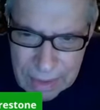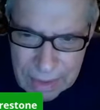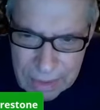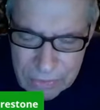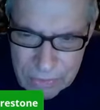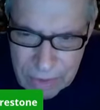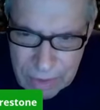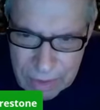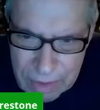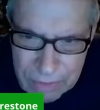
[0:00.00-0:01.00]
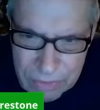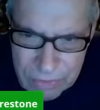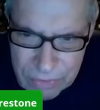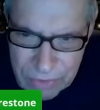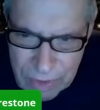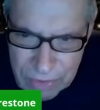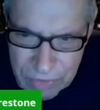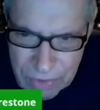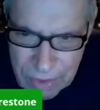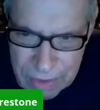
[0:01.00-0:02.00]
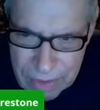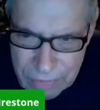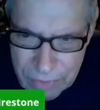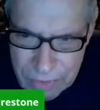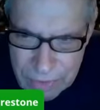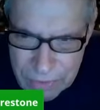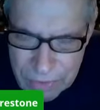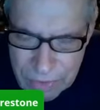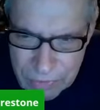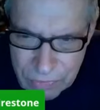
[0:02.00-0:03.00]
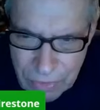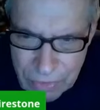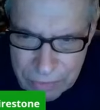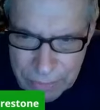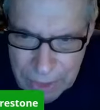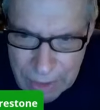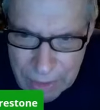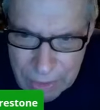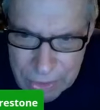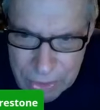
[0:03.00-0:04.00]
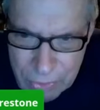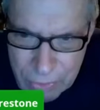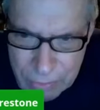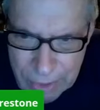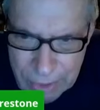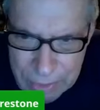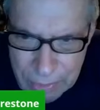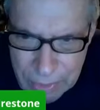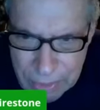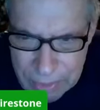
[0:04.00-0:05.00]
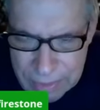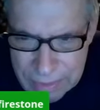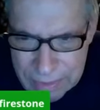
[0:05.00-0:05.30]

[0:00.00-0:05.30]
Kay says, hey, Sandy. Evelina says, very bad on you, Emanuel.